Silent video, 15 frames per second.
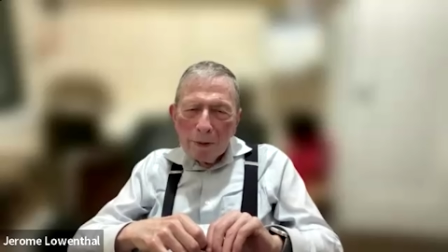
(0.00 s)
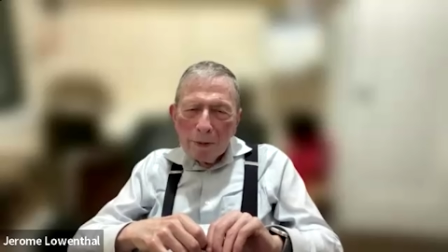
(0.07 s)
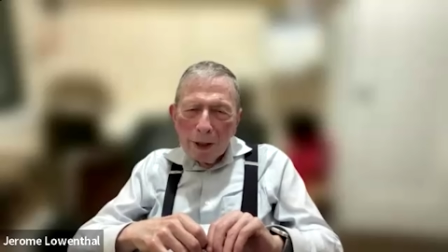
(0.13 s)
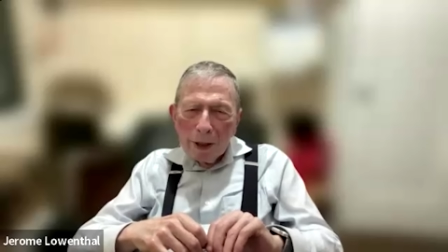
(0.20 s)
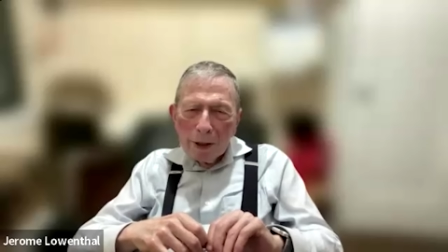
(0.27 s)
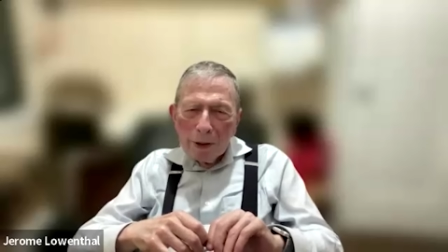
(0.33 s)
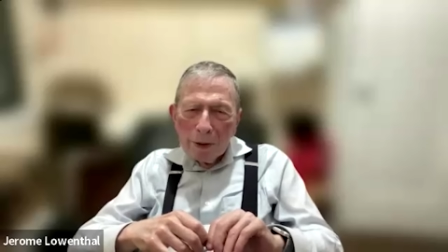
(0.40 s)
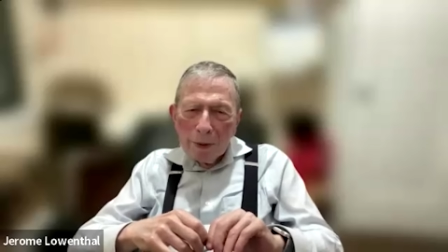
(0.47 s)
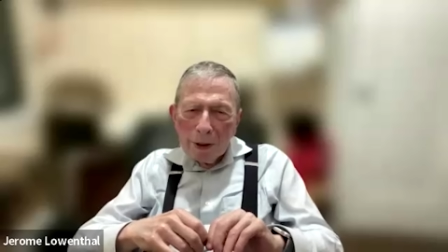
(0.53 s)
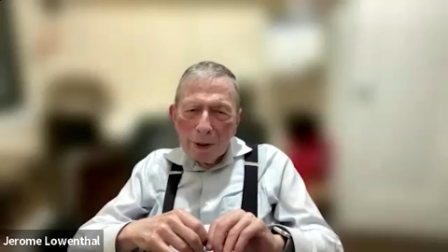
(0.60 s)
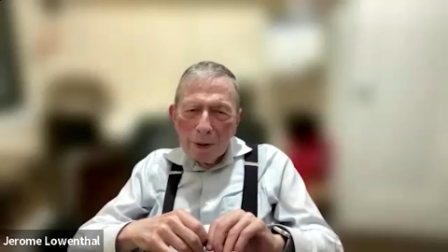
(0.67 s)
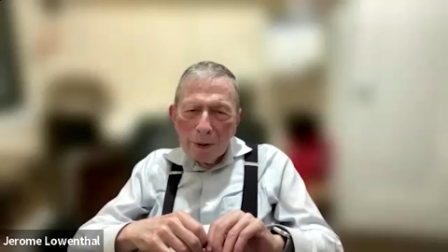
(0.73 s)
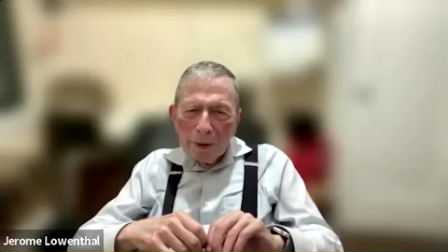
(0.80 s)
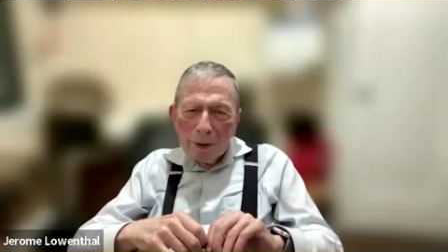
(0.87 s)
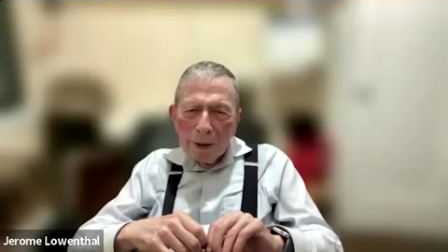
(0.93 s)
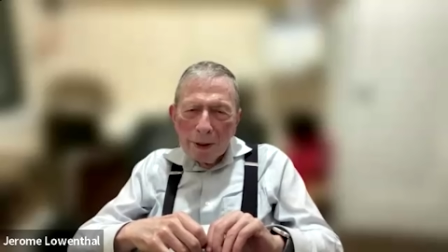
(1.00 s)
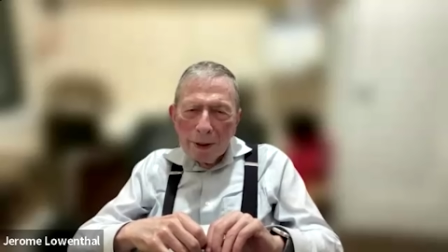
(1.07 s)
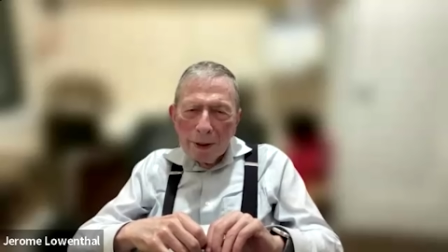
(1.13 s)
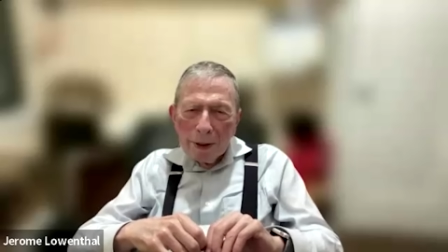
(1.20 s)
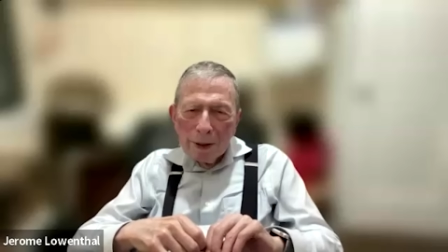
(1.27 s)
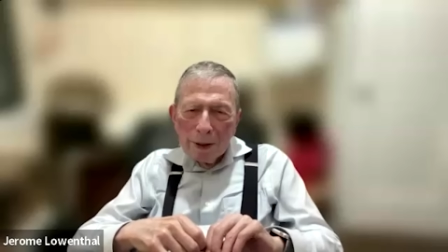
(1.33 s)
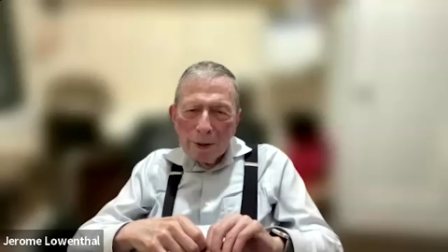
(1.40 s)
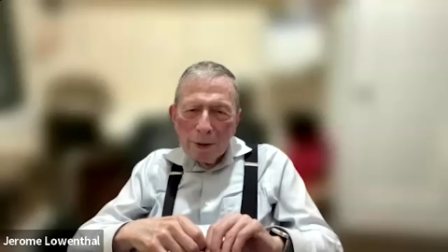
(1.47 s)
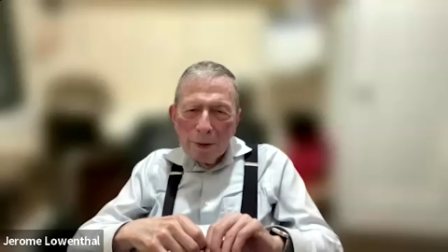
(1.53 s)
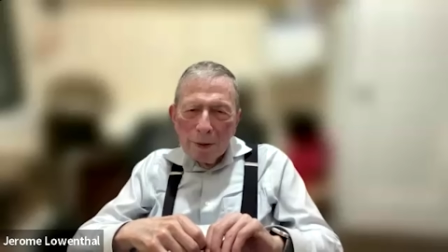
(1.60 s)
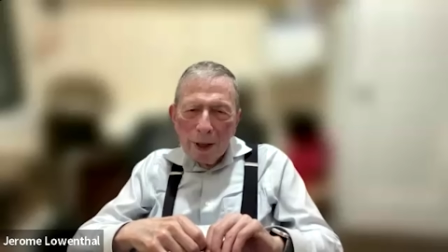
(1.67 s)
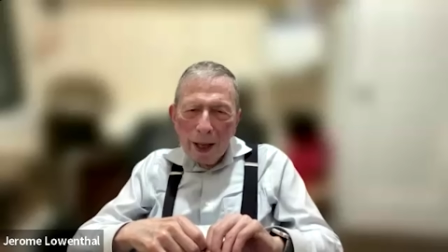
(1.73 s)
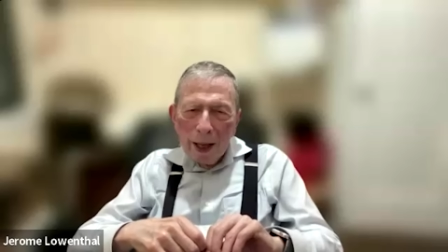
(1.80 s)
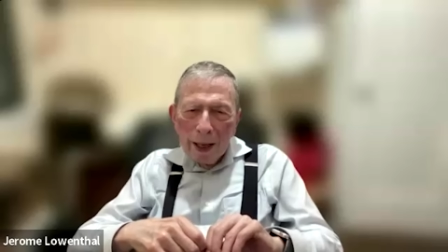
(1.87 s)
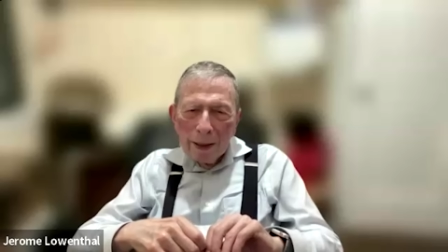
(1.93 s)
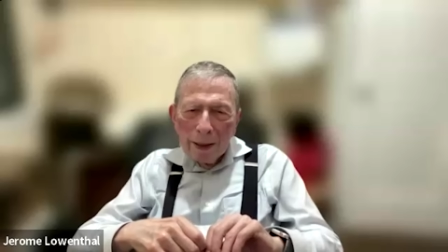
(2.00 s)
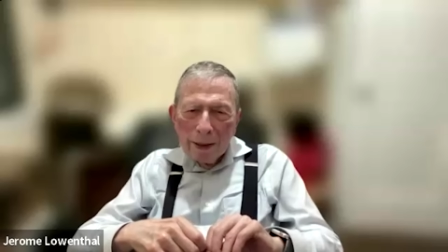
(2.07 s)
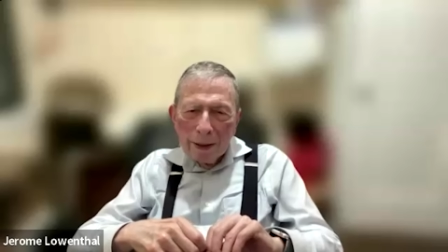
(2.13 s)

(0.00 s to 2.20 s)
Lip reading: Russia. Well, you couldn't just do that.